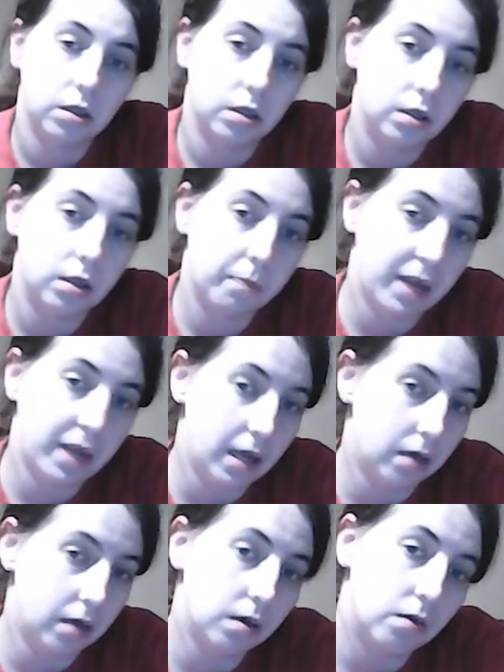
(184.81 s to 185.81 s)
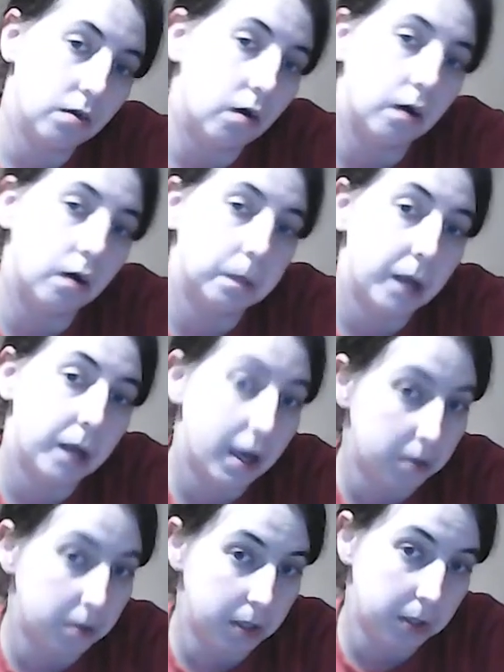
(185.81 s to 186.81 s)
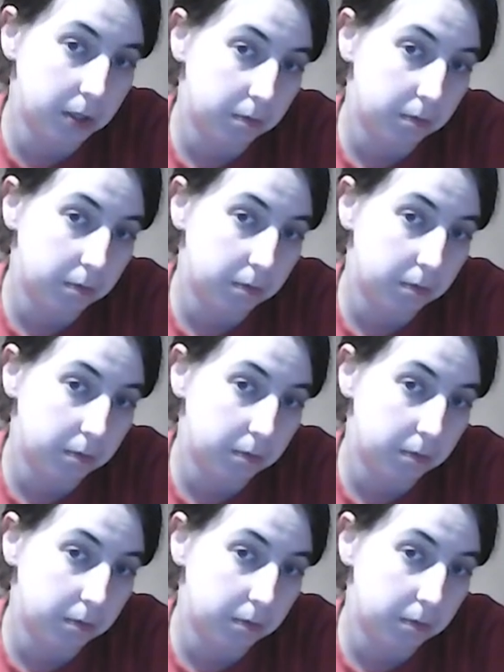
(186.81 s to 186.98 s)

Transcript: the pin of Hagrid